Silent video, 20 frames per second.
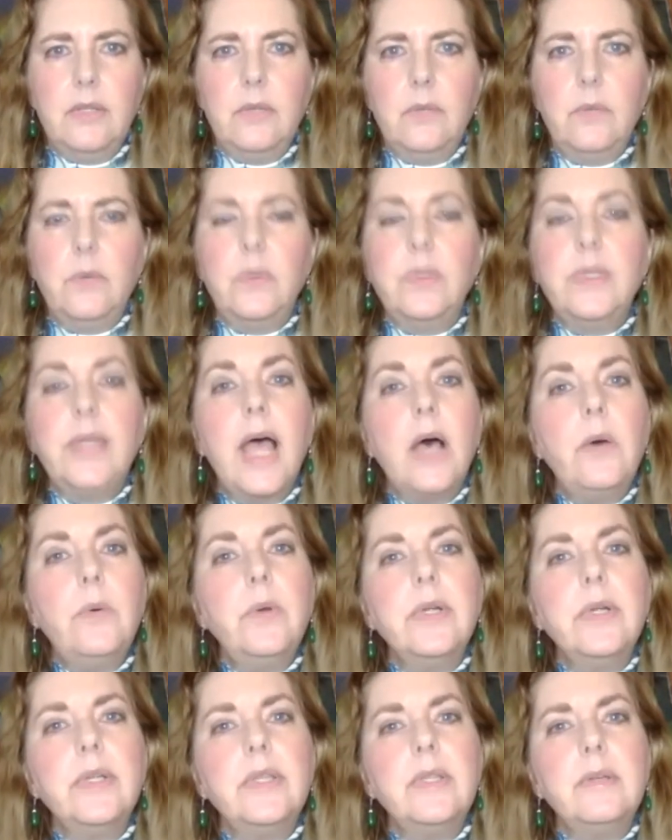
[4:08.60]
Well, now
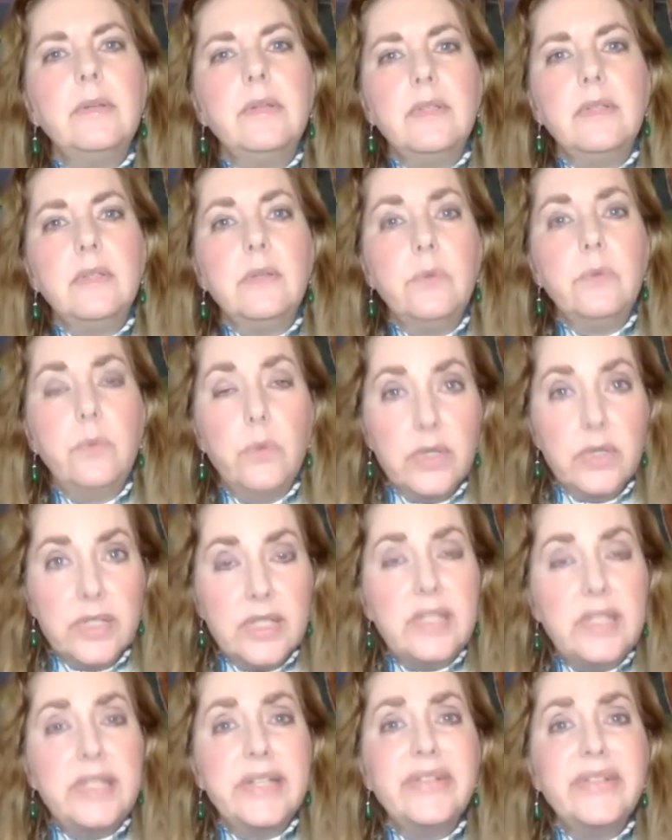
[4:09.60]
we're
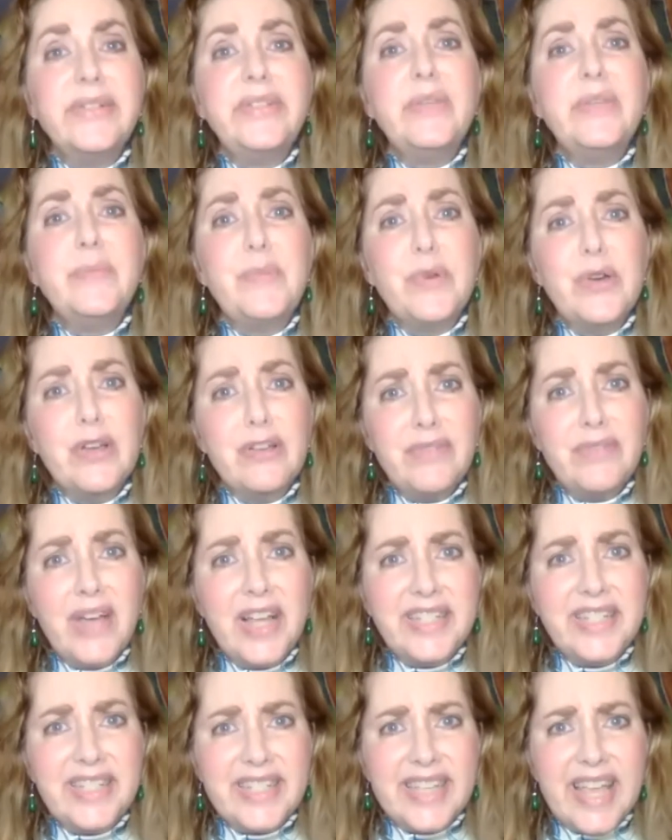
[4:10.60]
still in the book of
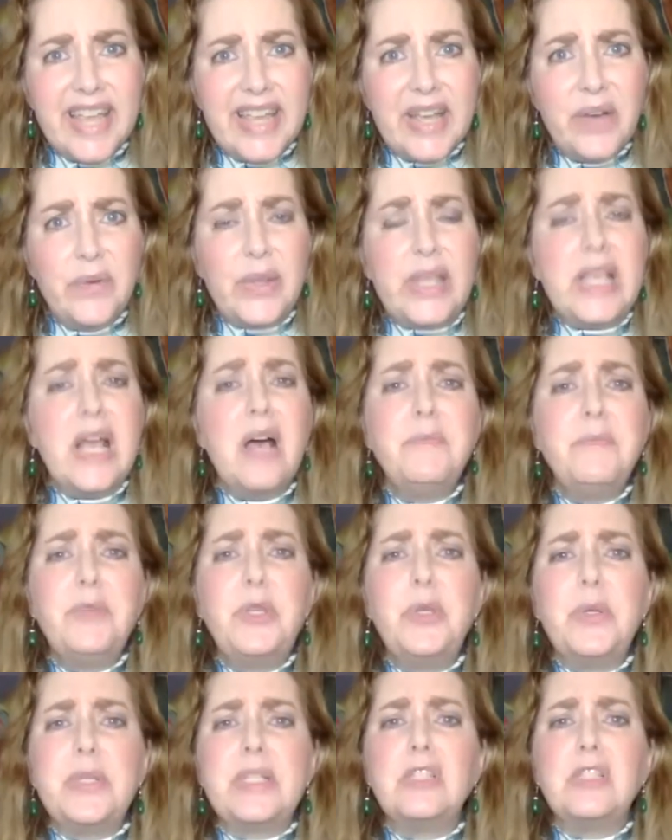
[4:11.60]
Isaiah. We come
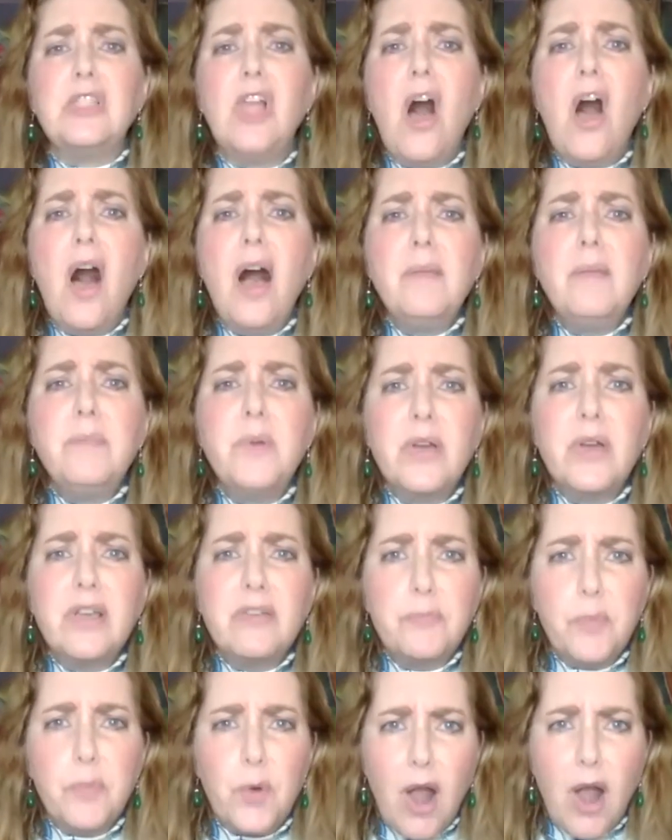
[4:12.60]
to his long book
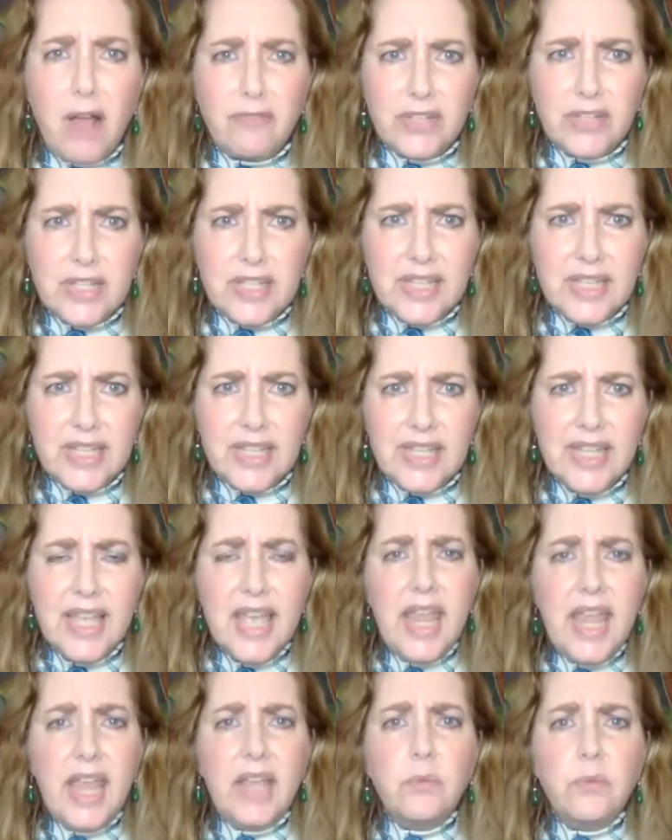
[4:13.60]
of prophecy
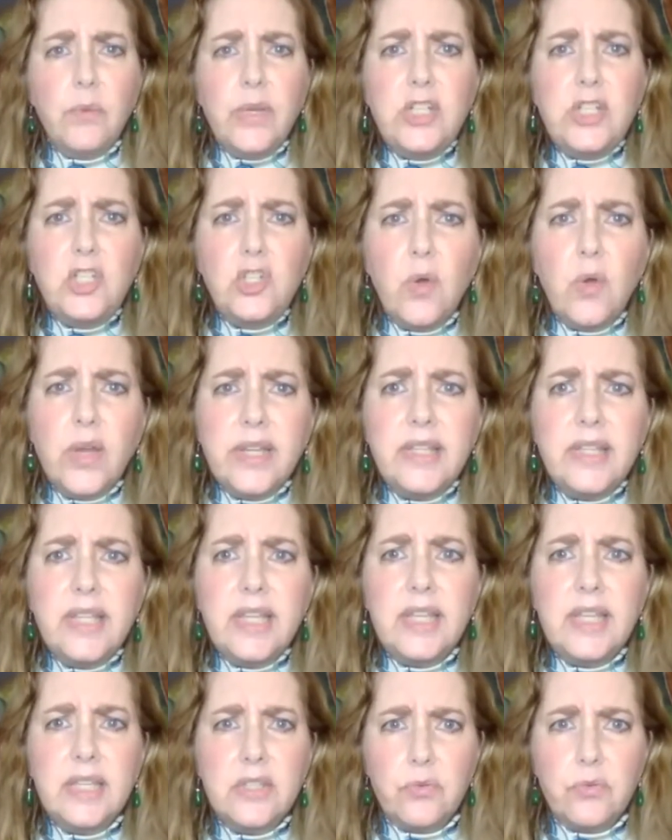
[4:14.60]
and we join the
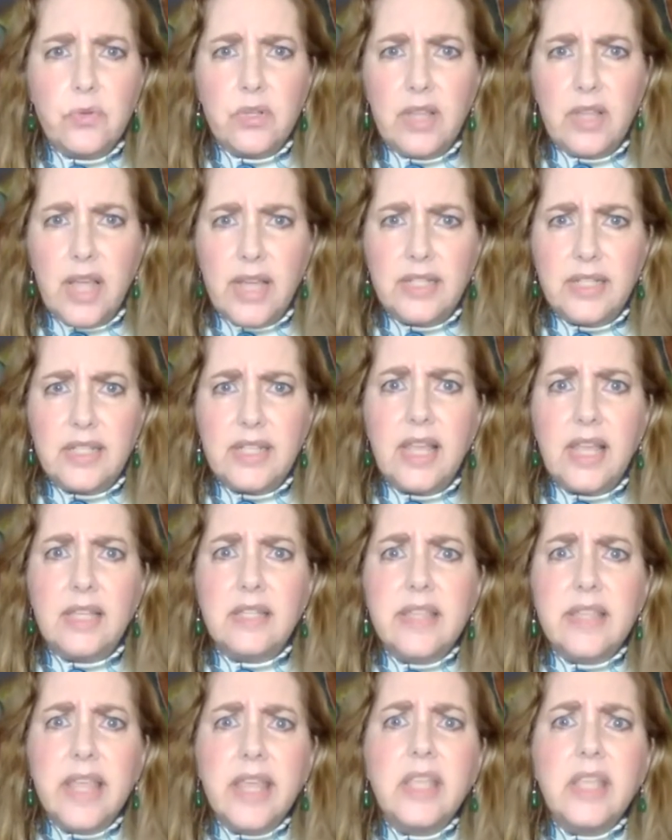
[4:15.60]
Israelites
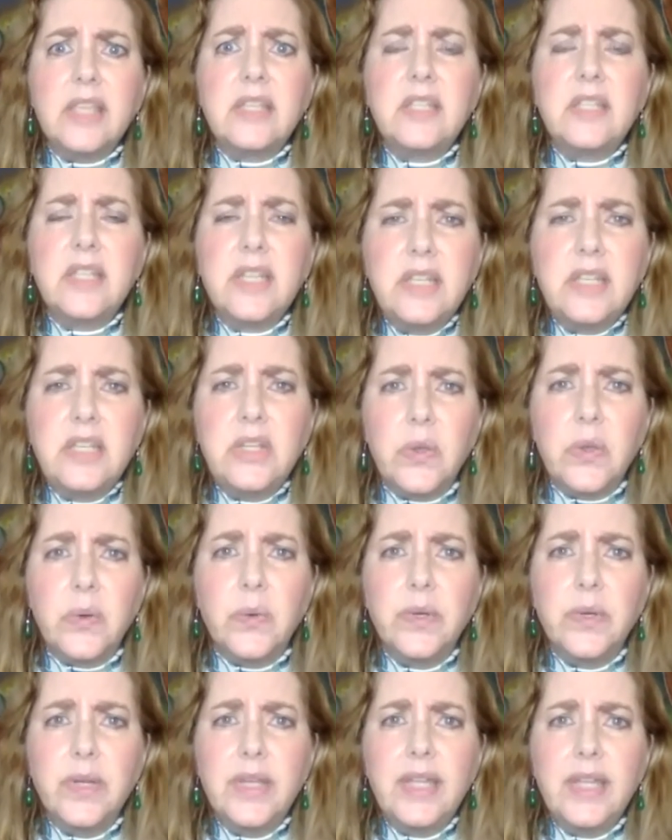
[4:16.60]
as they continue
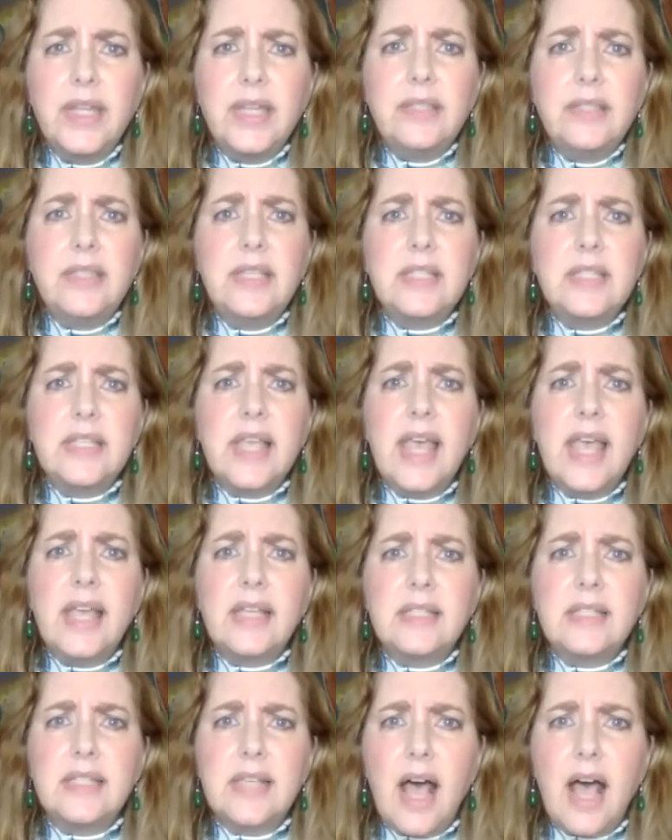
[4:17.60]
in this
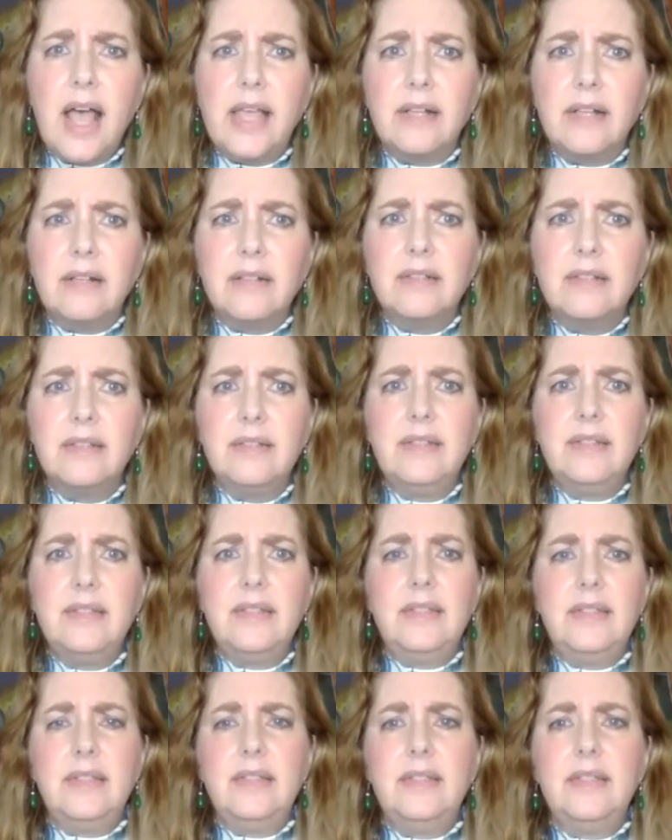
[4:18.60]
exile
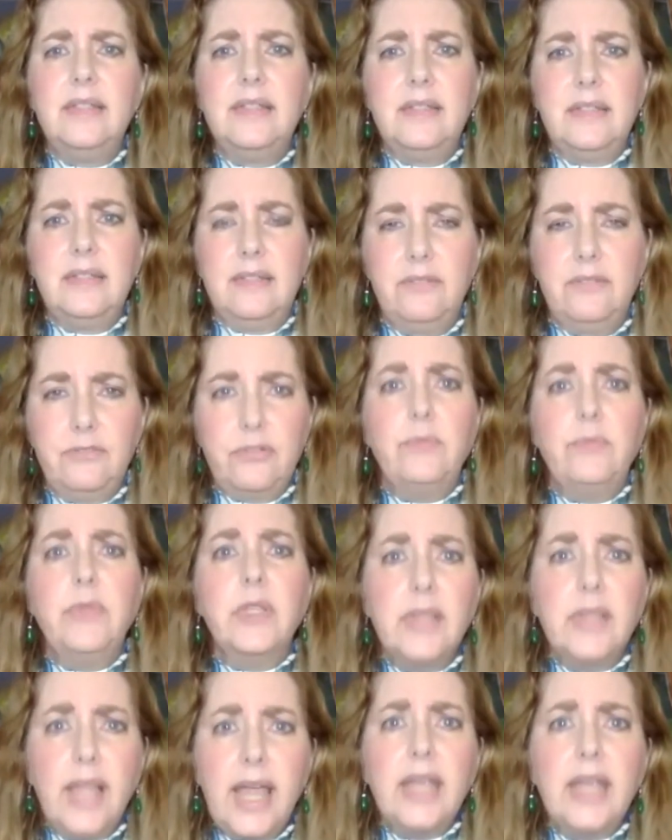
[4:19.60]
from the
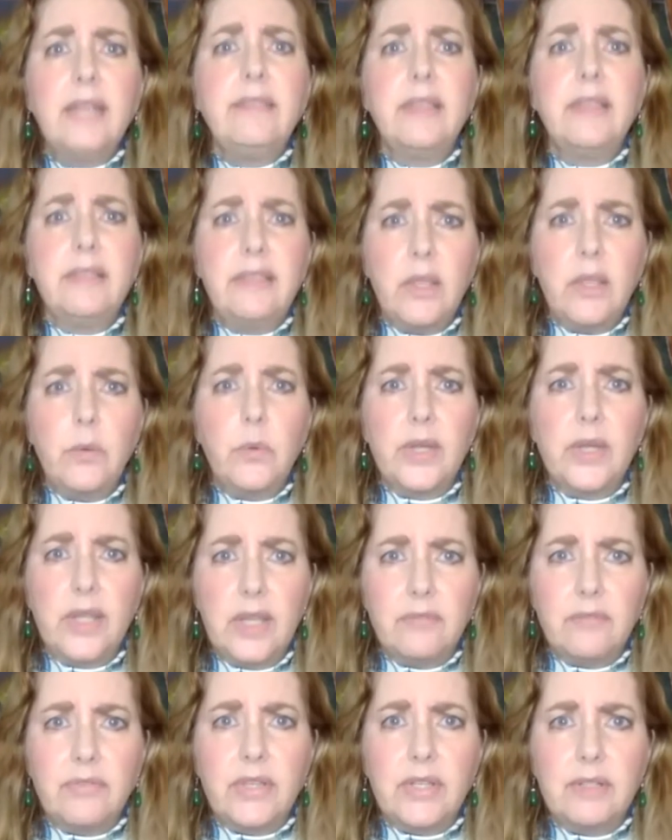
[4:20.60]
land that they were
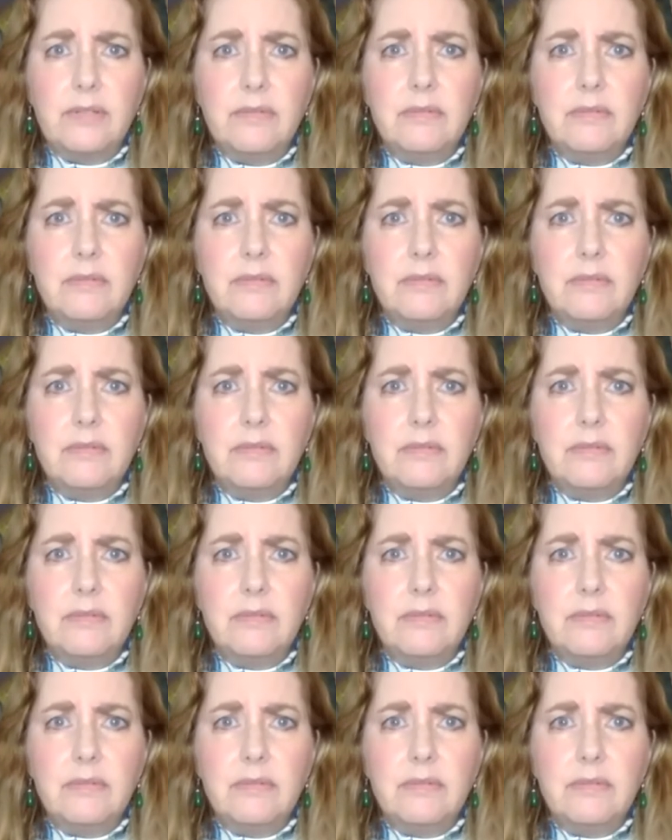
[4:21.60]
given.